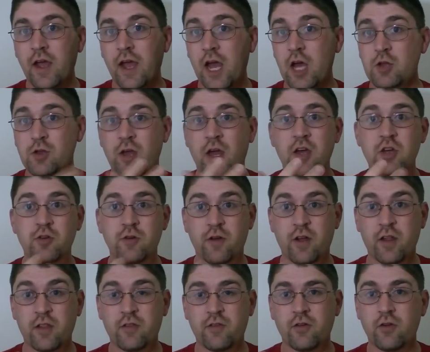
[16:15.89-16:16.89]
Actually,
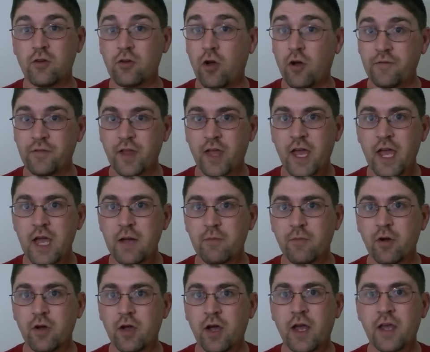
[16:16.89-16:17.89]
actually, I turned off the
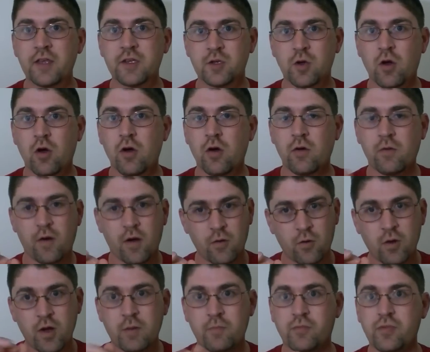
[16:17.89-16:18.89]
camera. I saw a
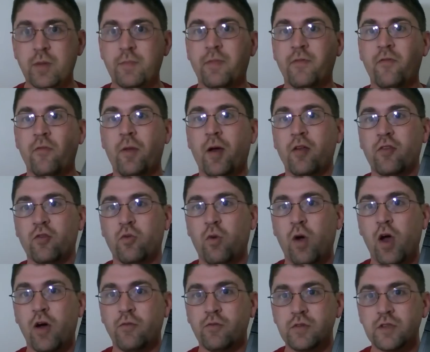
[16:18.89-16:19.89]
quick blip of about
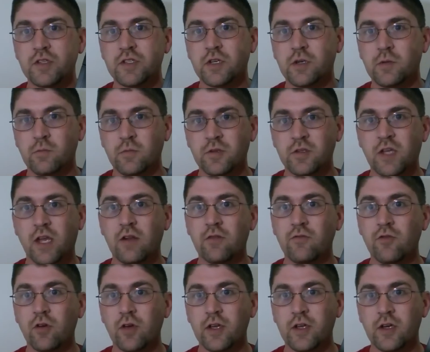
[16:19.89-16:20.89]
12 and the sun was
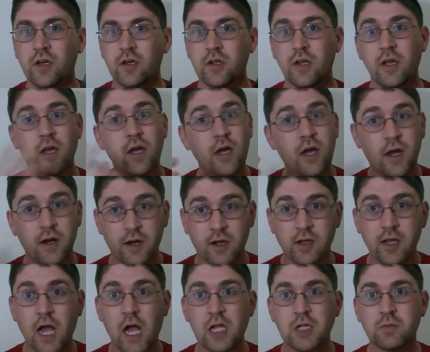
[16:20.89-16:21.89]
getting really good and the
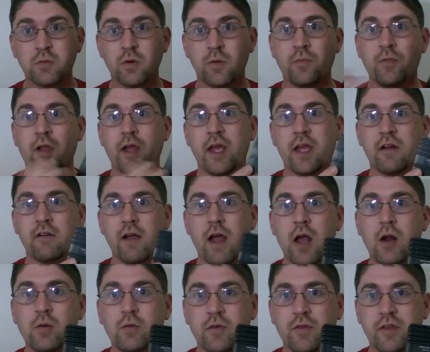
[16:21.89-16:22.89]
clouds weren't playing
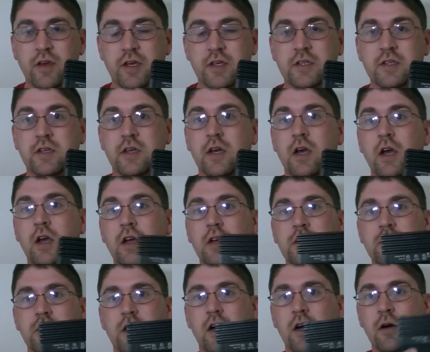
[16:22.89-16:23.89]
around with us.
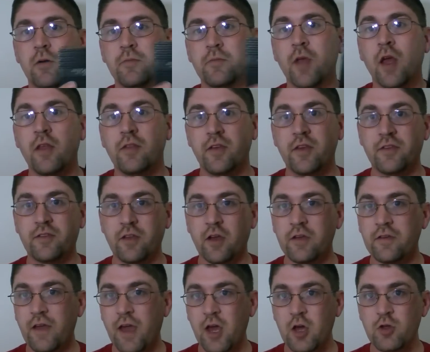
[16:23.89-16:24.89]
So this
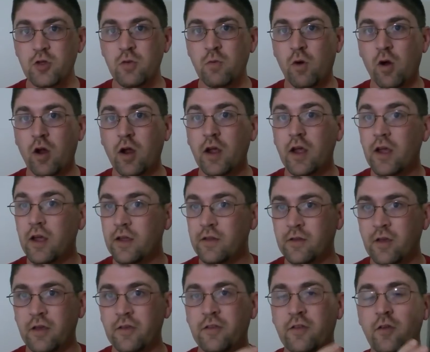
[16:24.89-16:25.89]
does actually work.
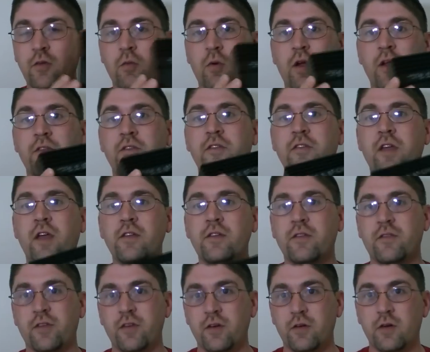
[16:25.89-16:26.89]
It does do what it's
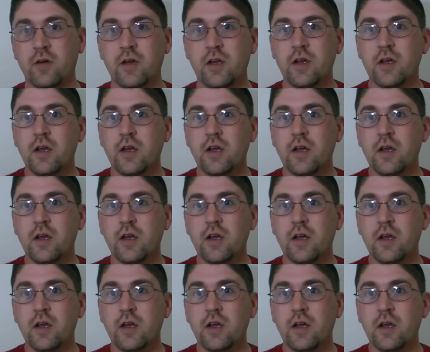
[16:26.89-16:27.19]
intended to.